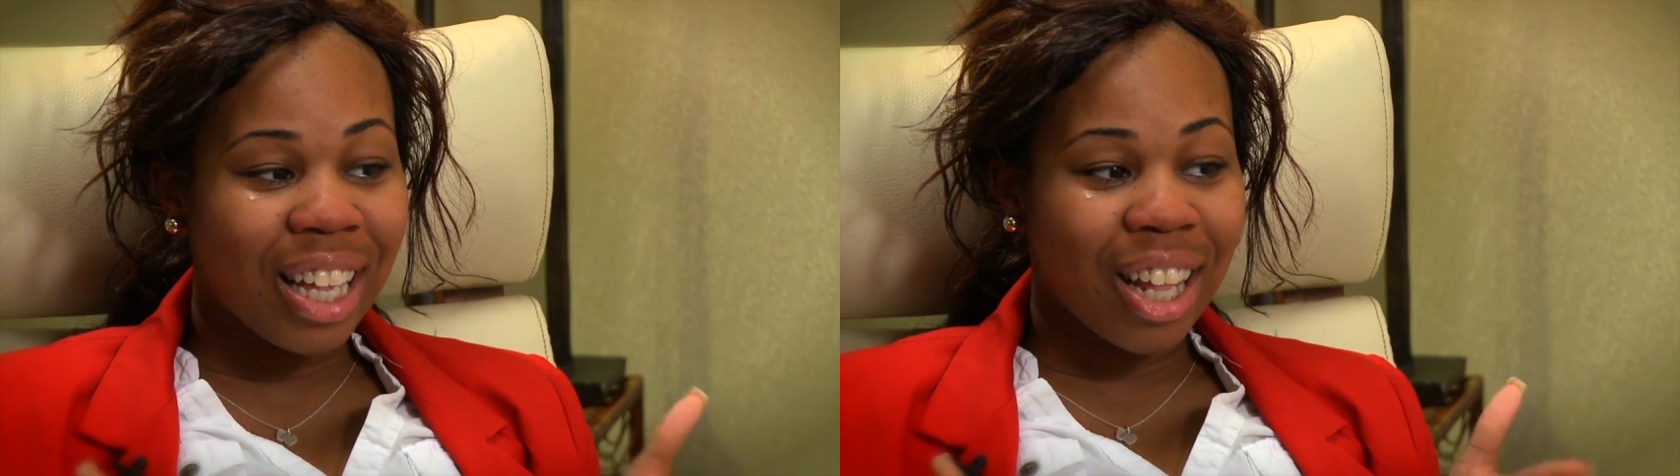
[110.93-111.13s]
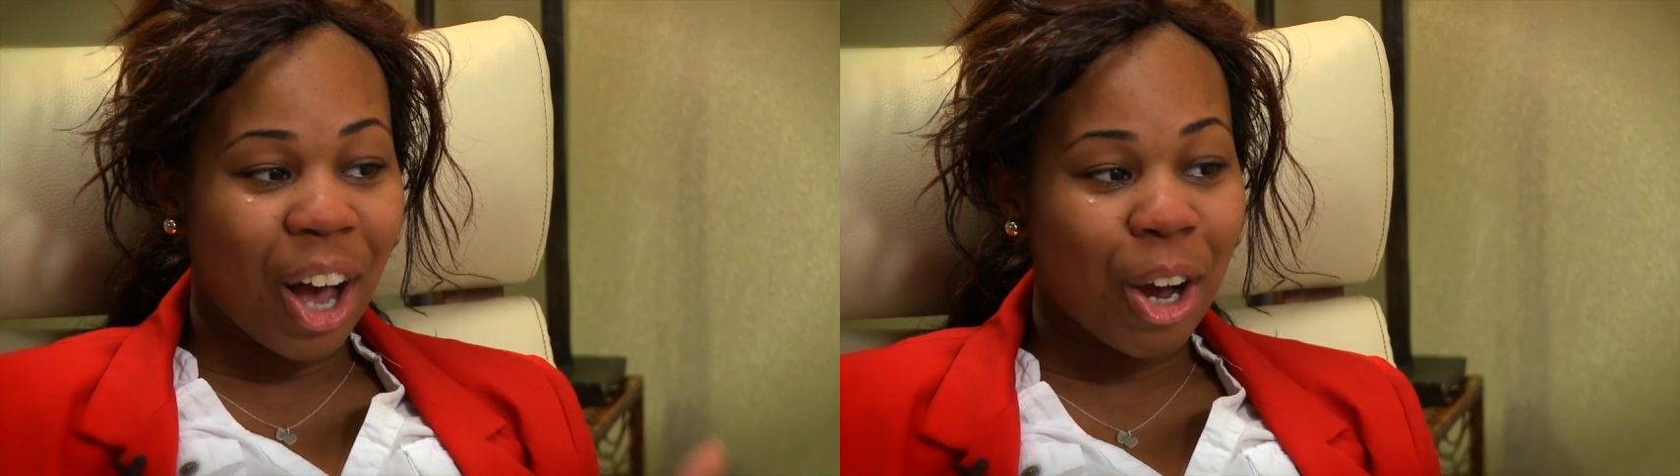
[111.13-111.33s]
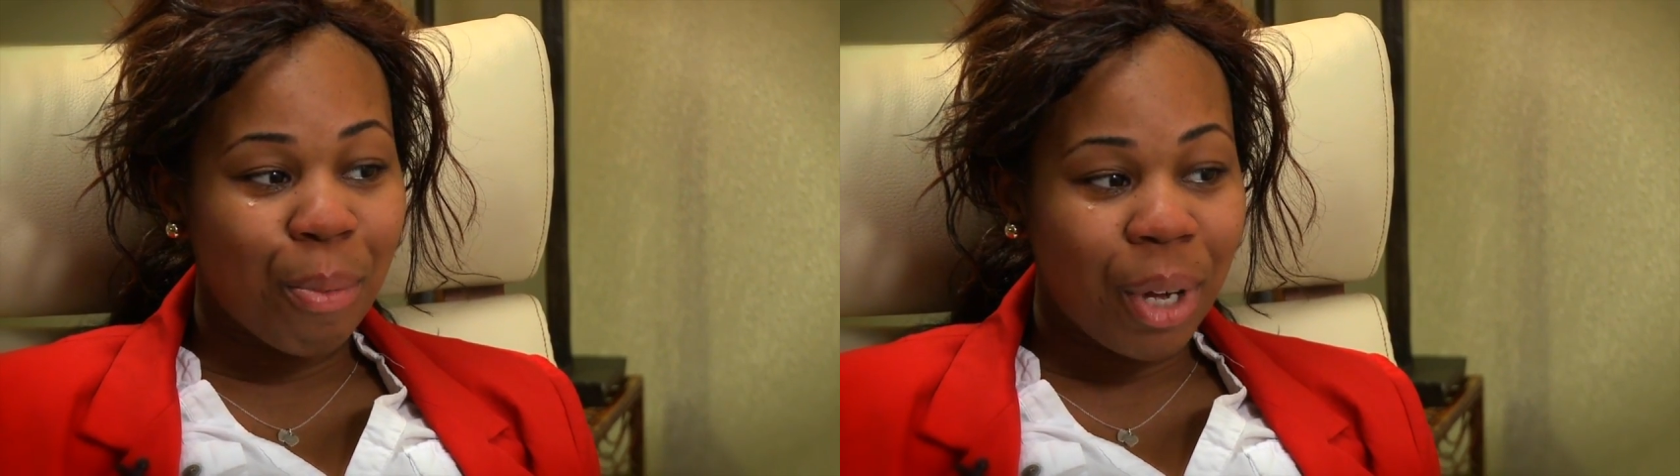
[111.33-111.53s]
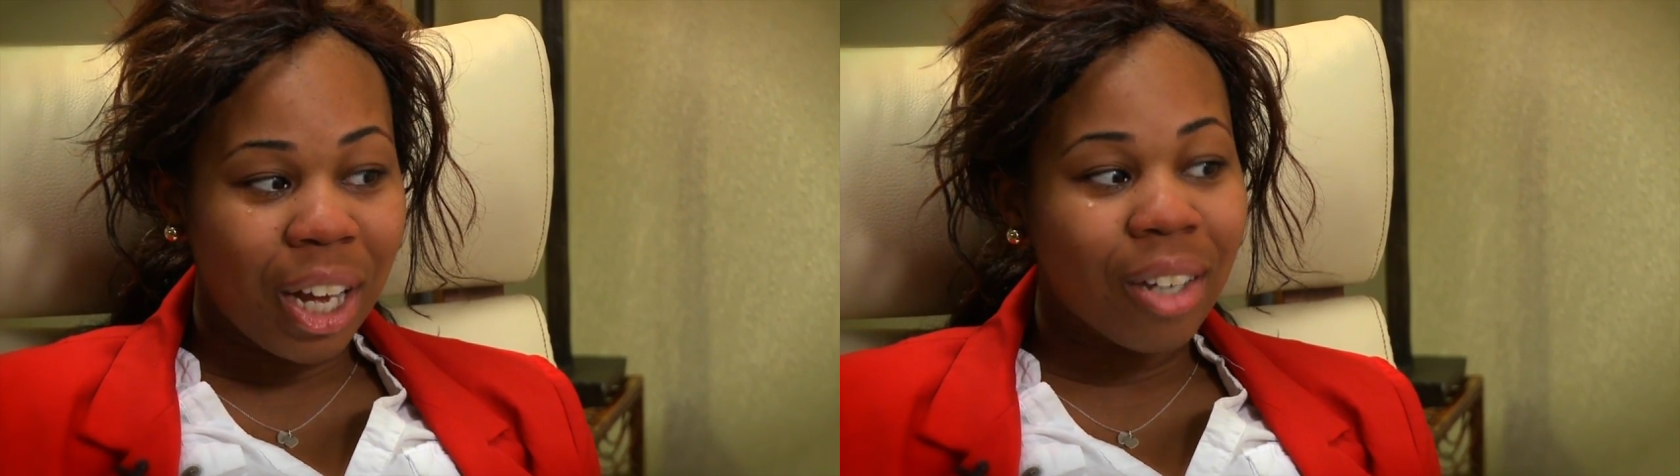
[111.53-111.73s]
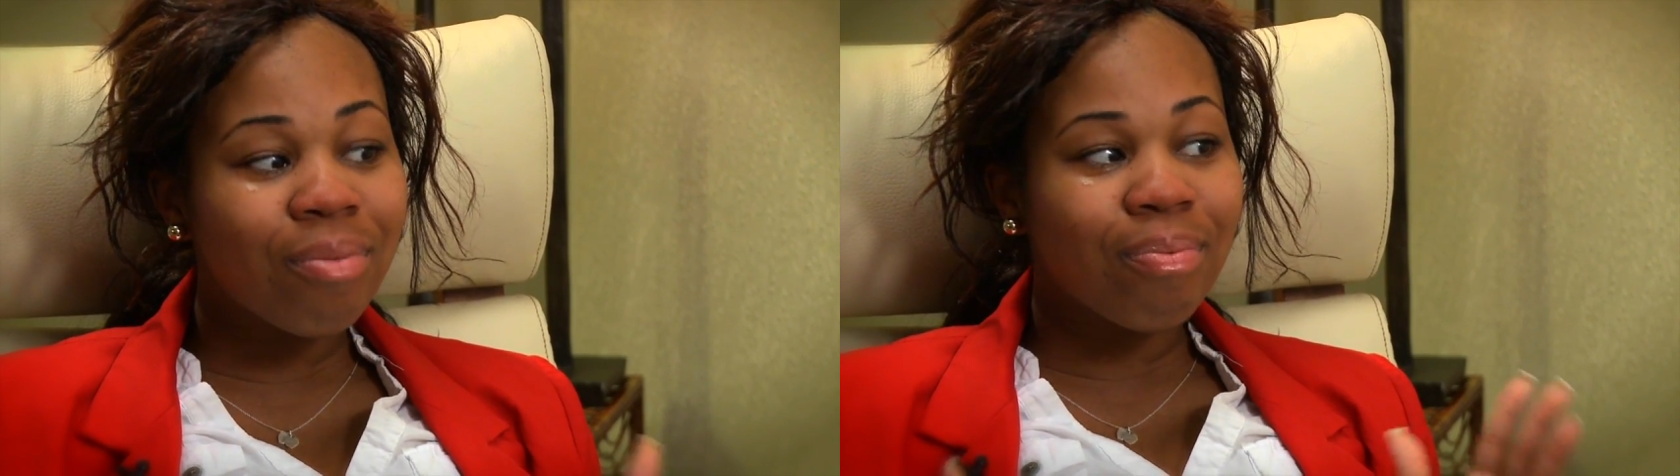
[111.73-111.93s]
and the
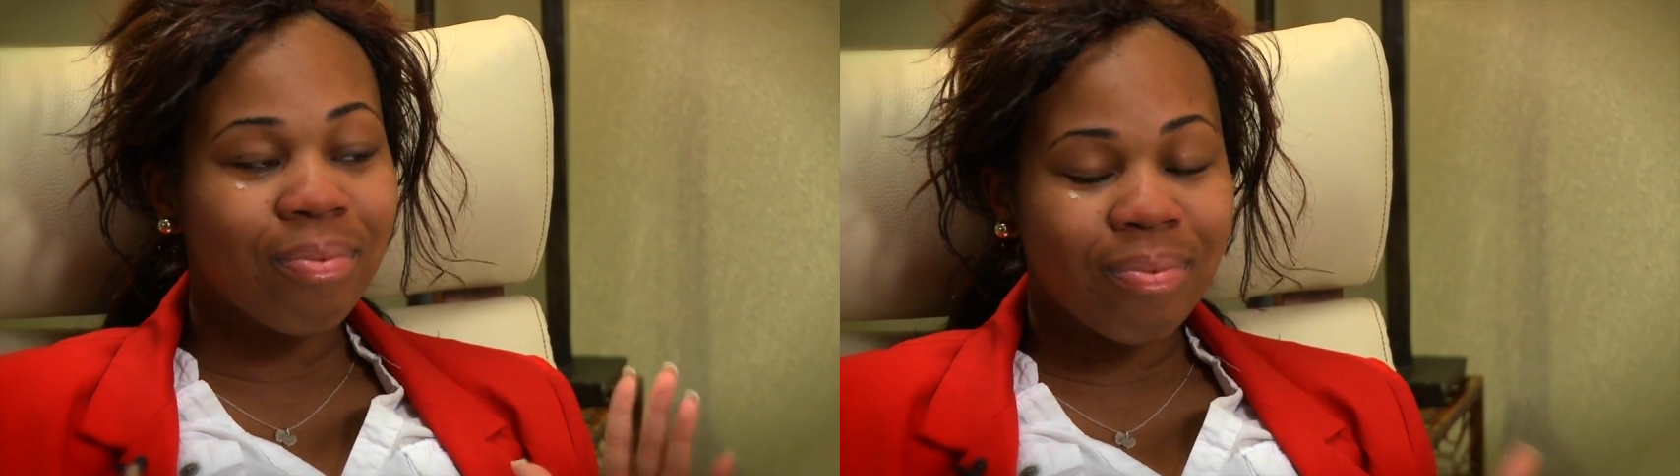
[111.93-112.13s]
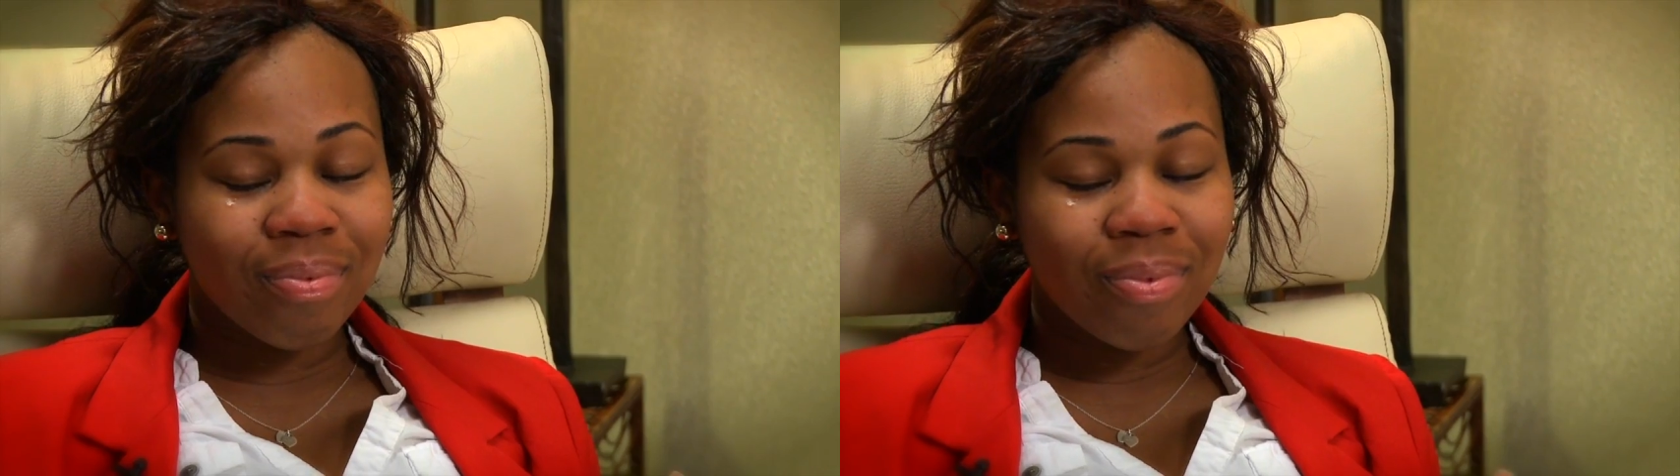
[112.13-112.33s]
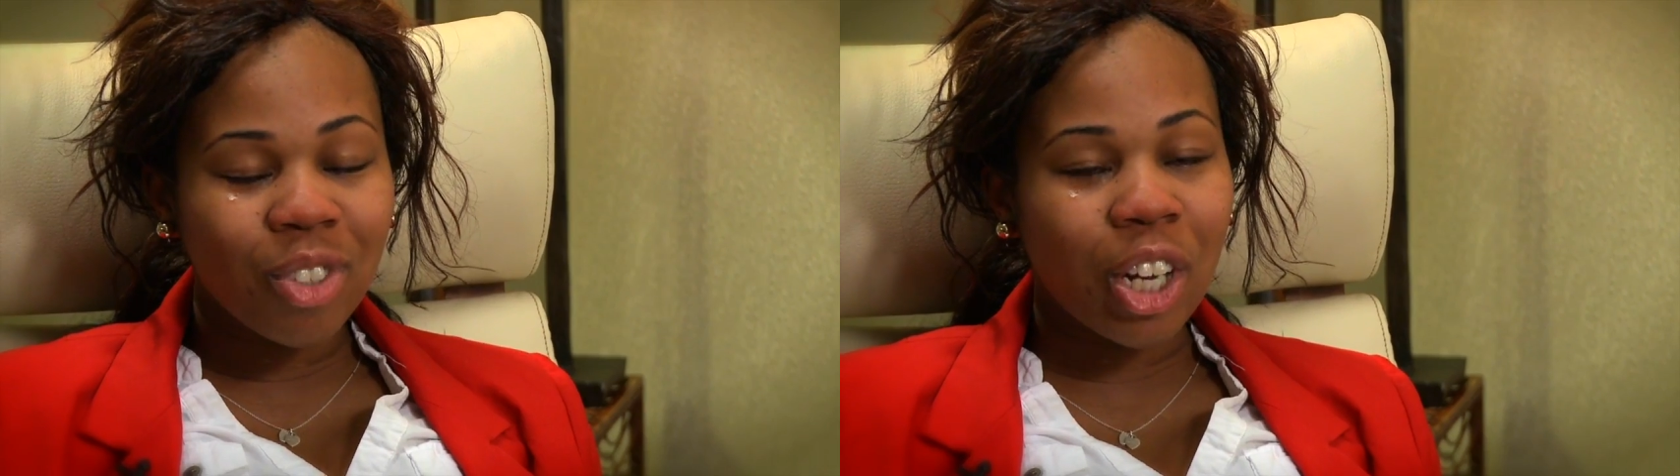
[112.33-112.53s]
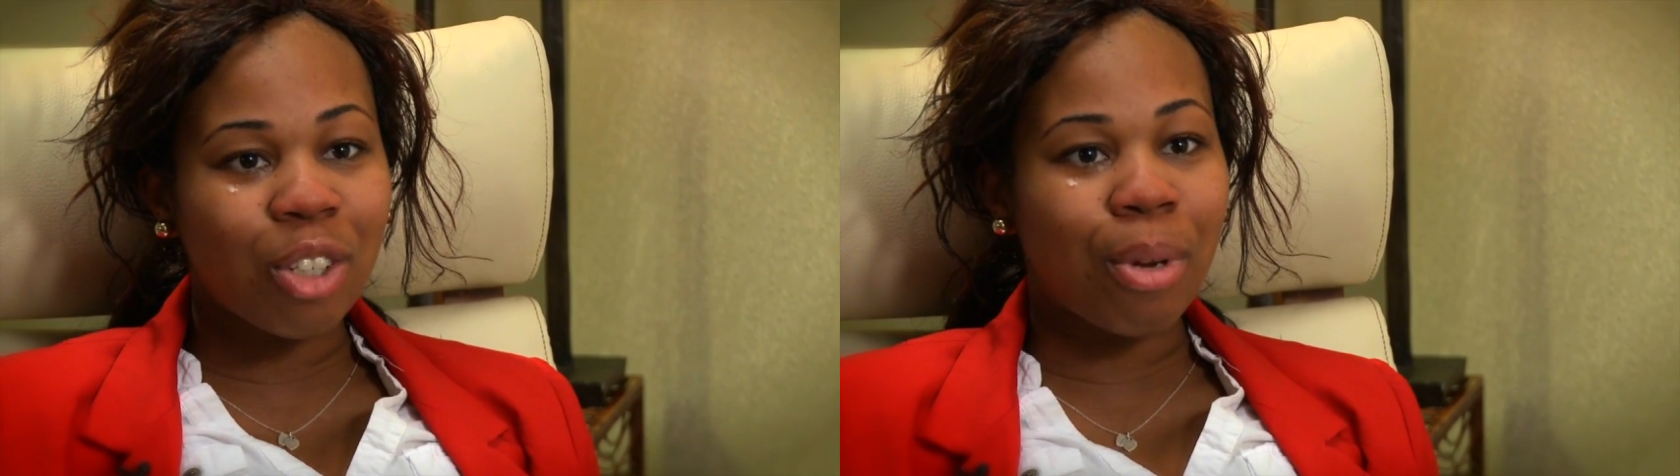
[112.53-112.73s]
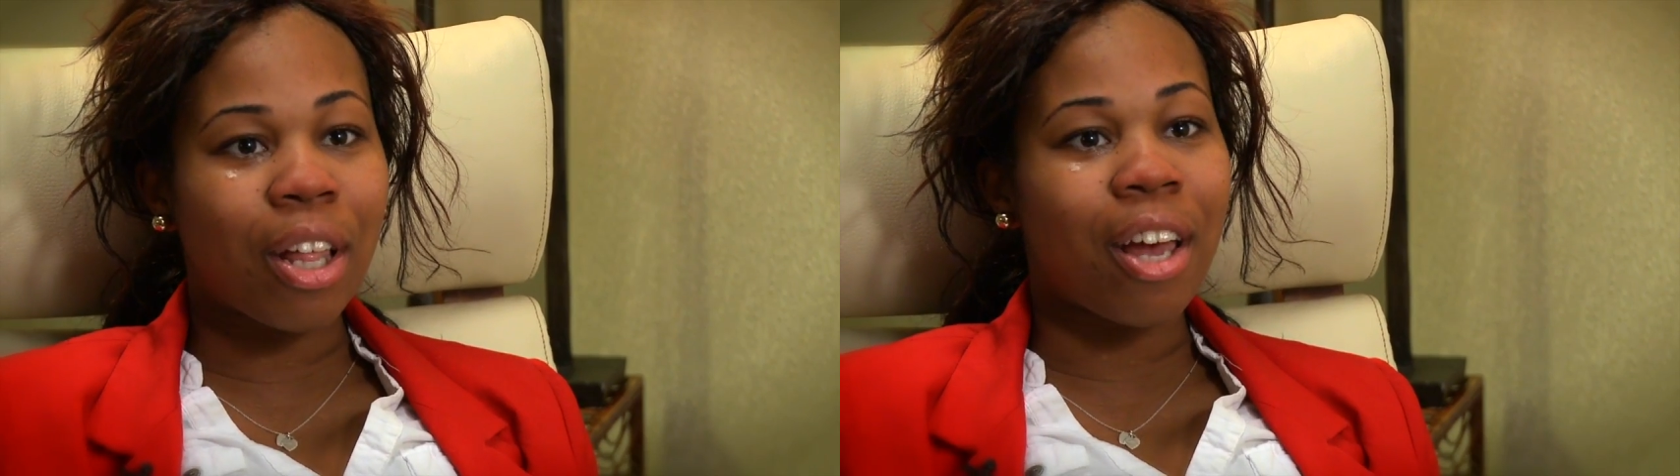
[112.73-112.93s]
heartbeat
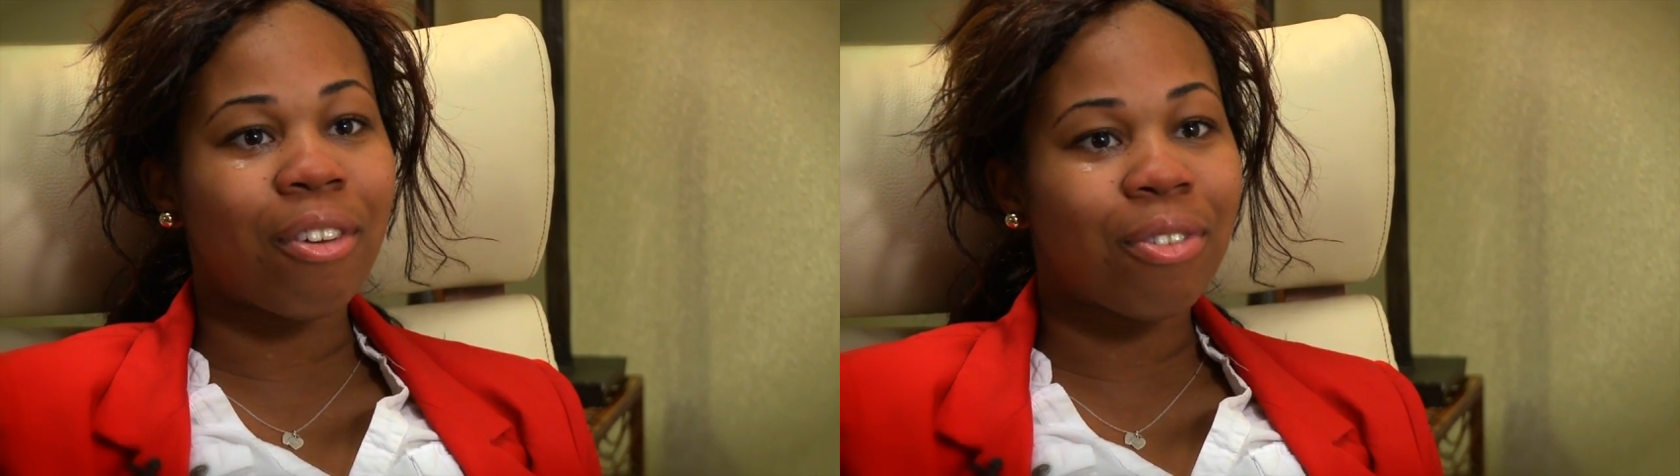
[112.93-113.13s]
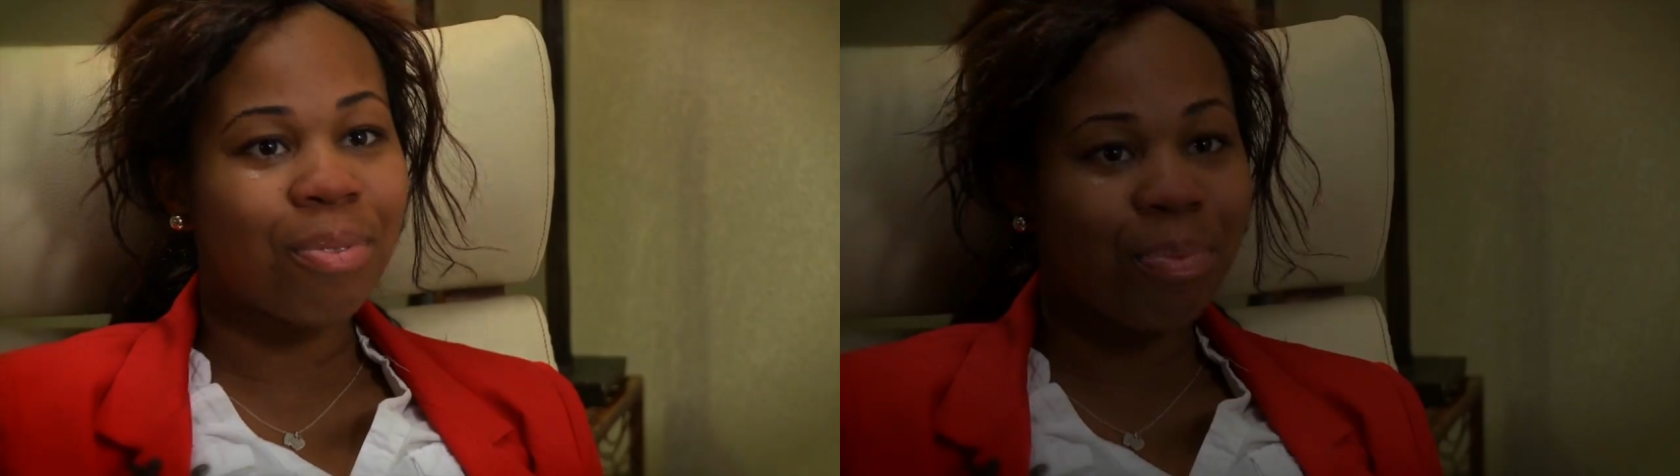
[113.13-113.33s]
changed my life.